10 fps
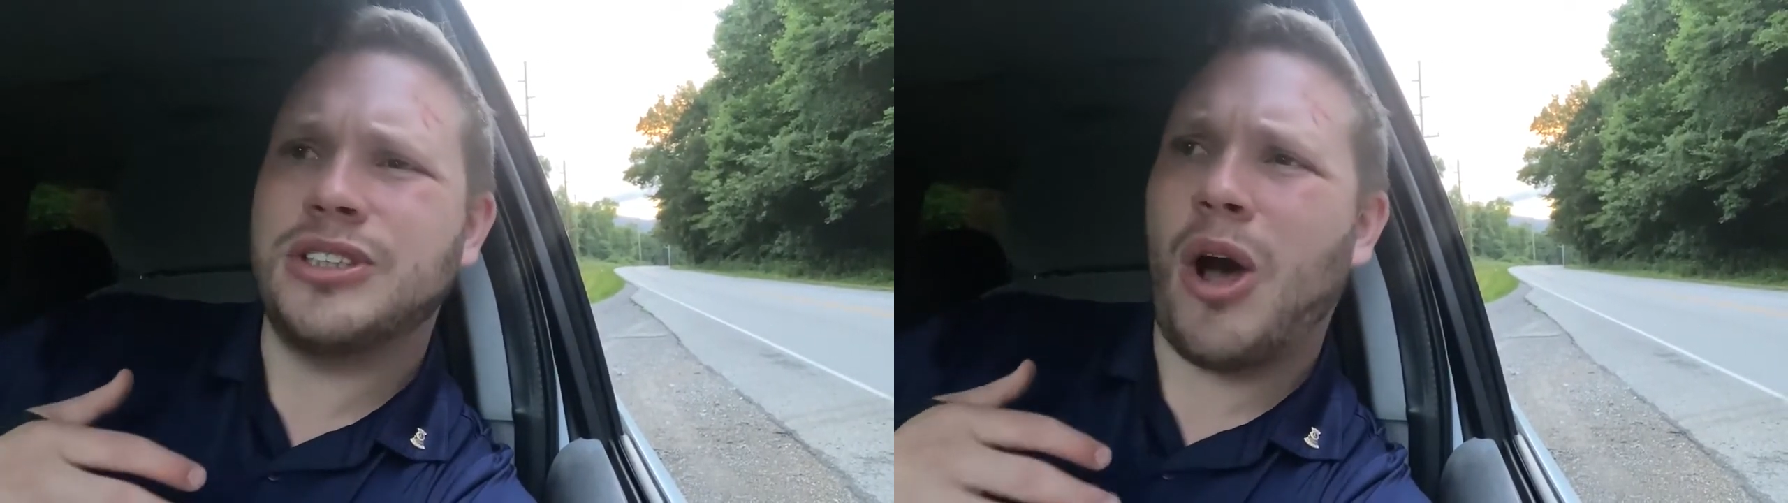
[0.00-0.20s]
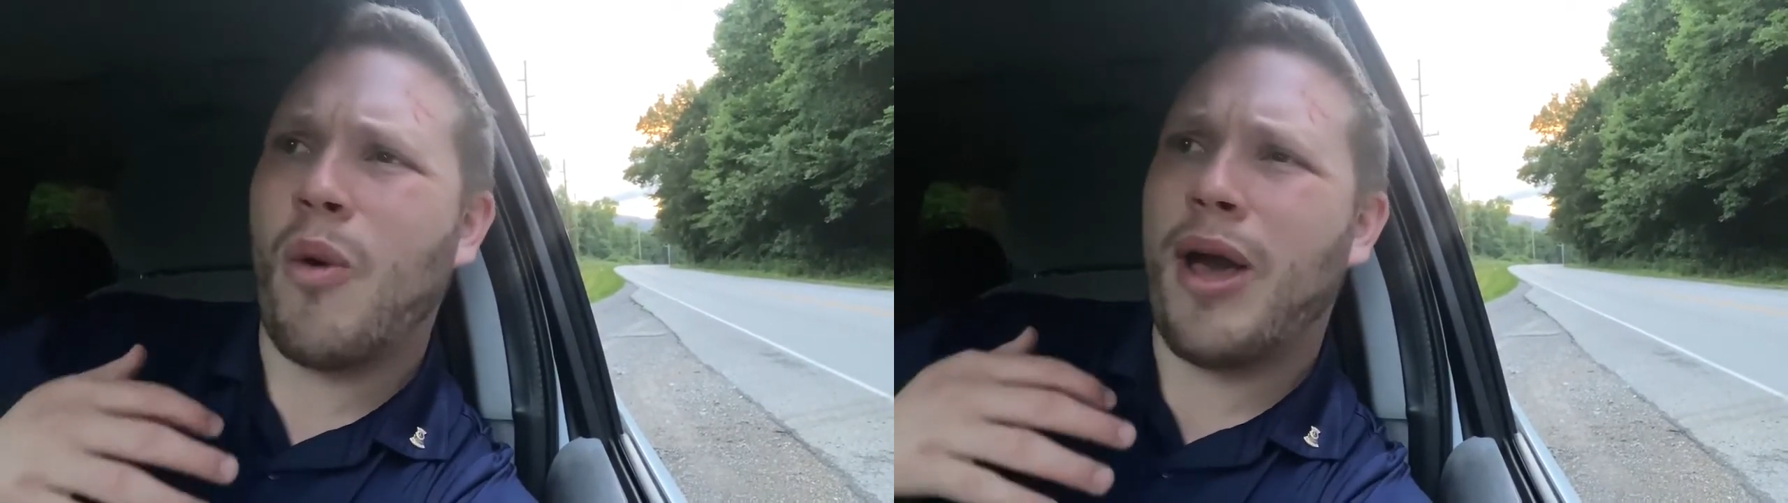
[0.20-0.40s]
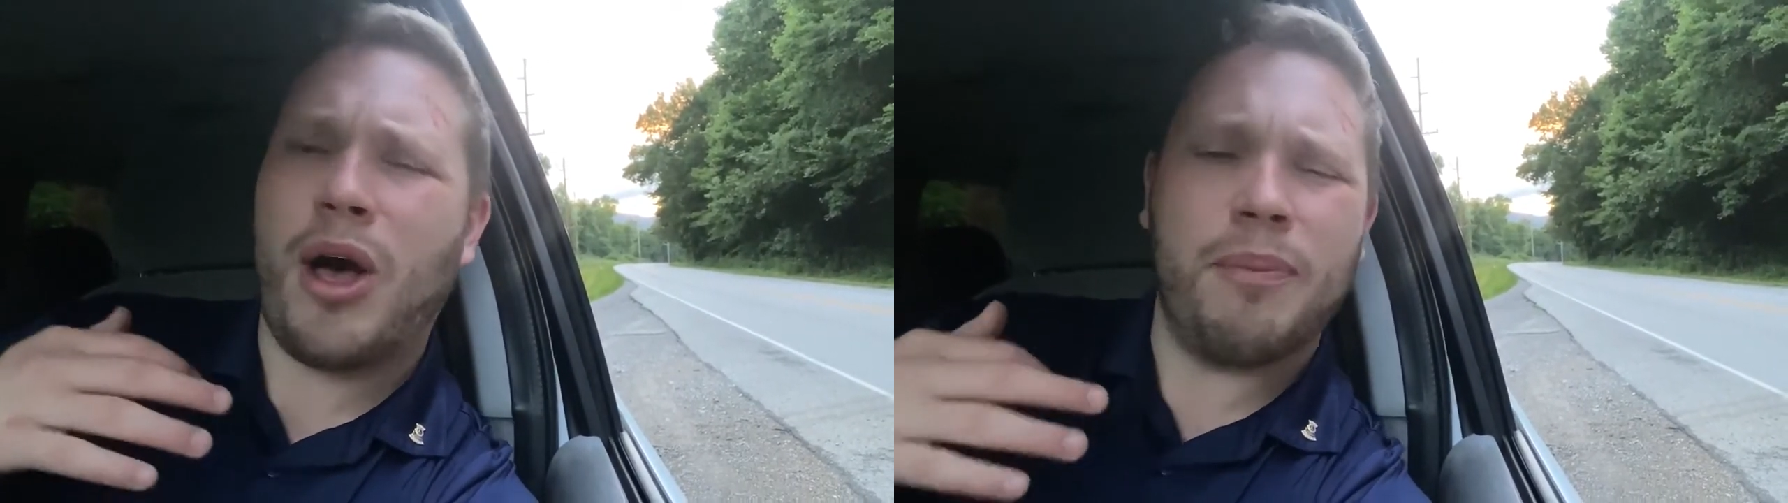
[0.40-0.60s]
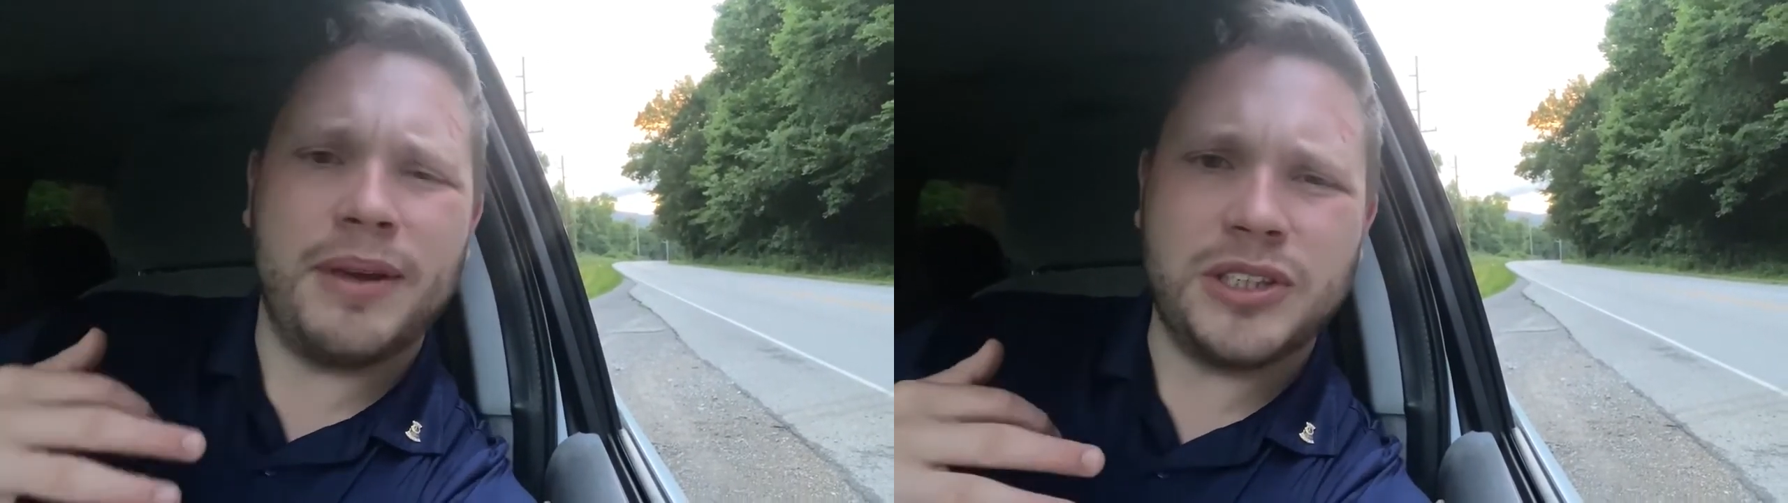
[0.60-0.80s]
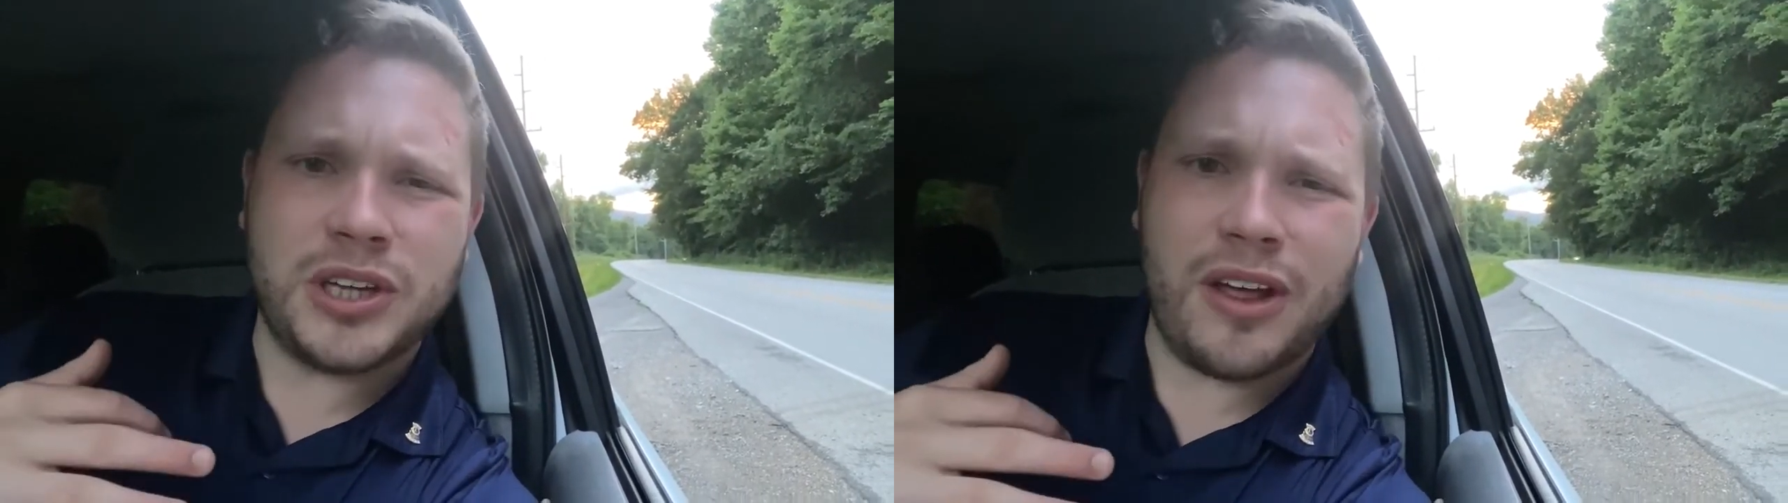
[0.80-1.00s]
don't help
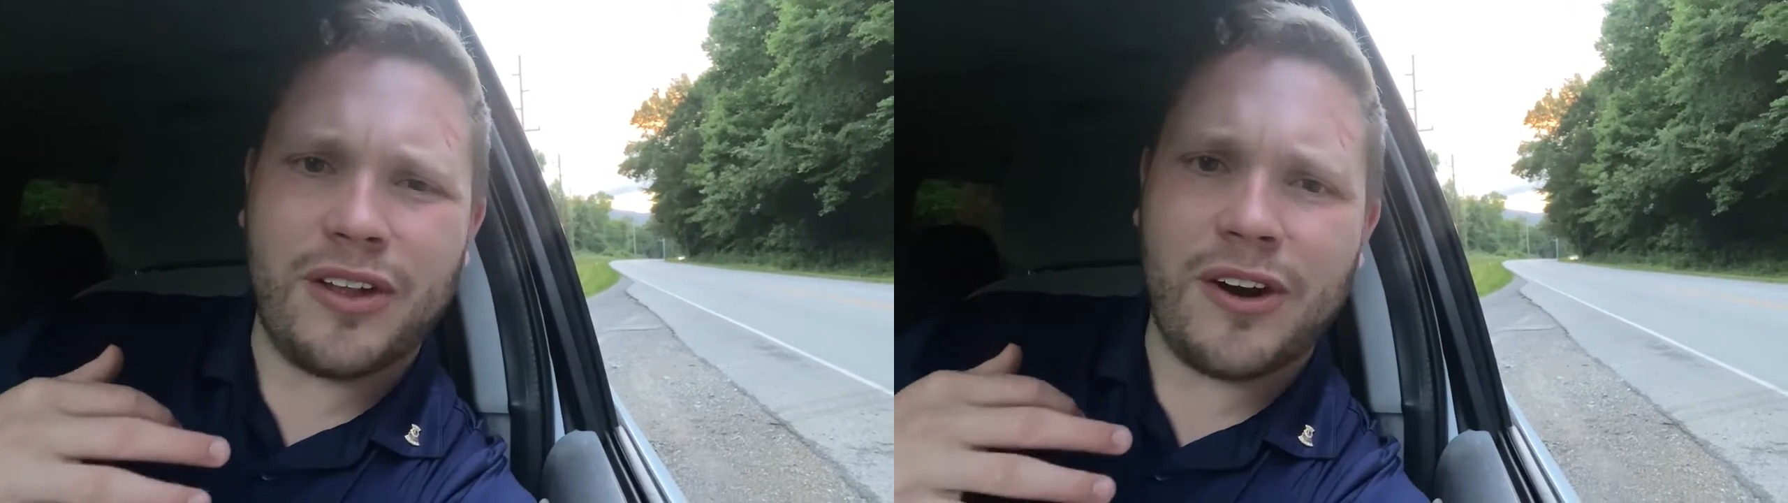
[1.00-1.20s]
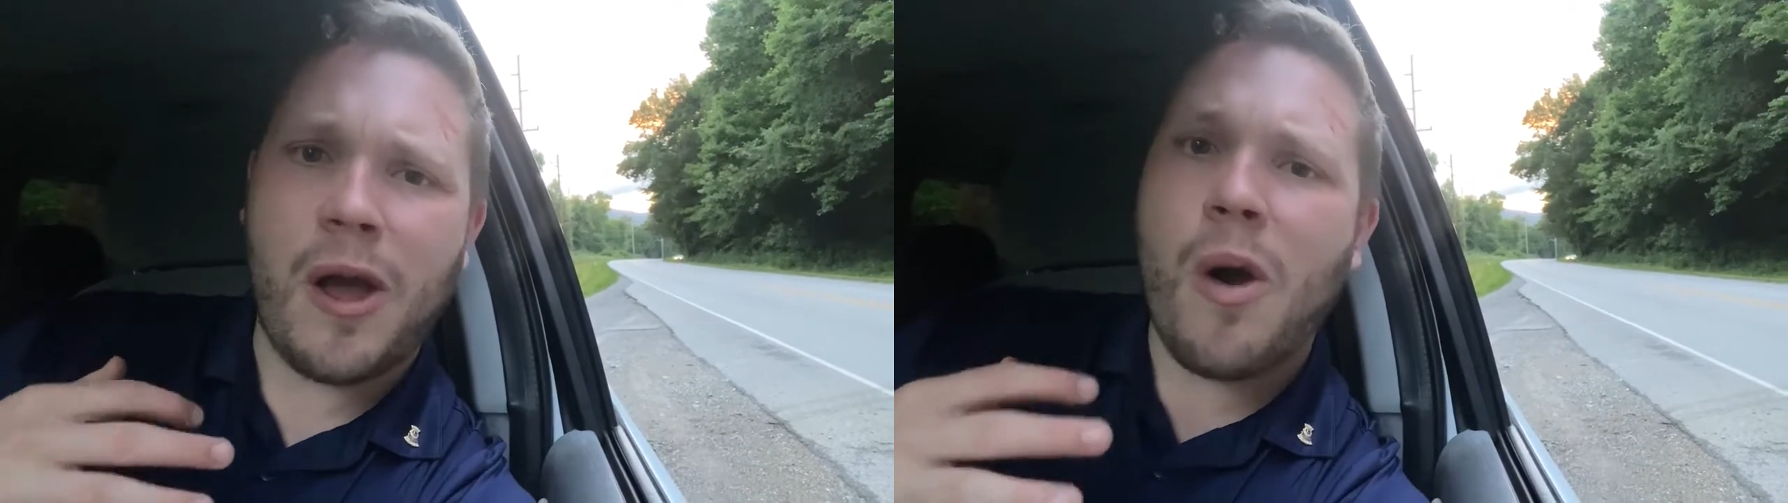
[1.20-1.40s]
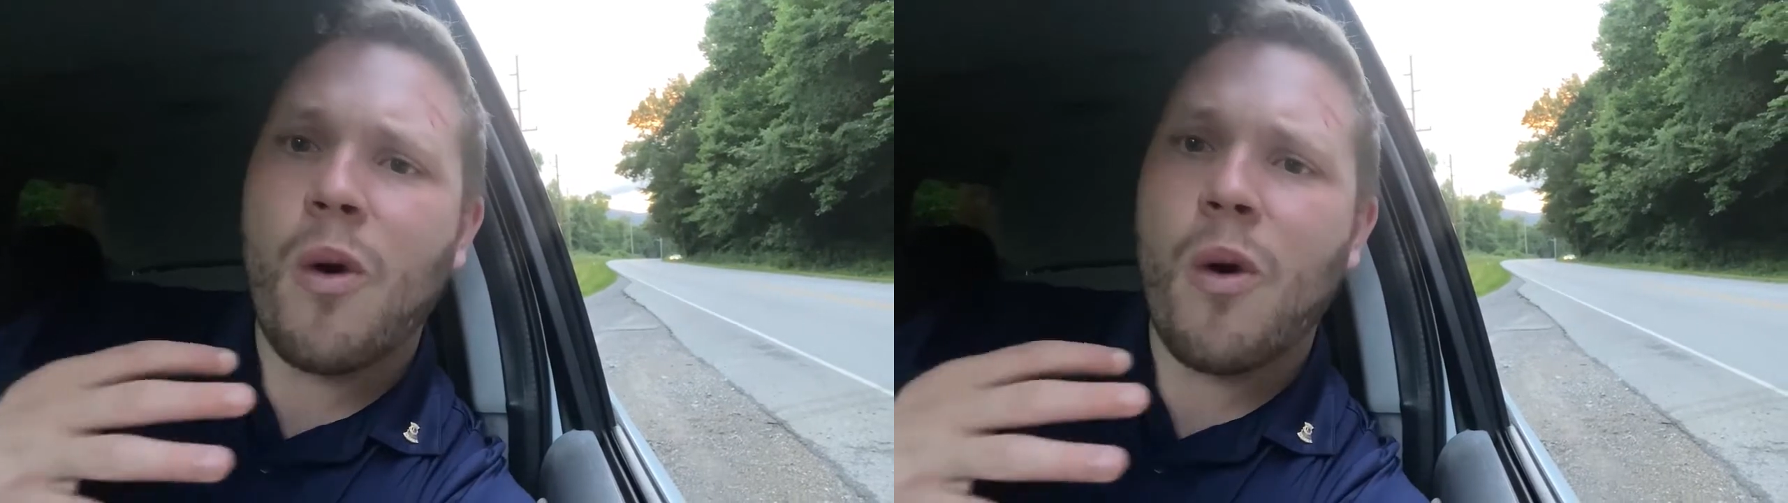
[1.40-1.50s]
each other.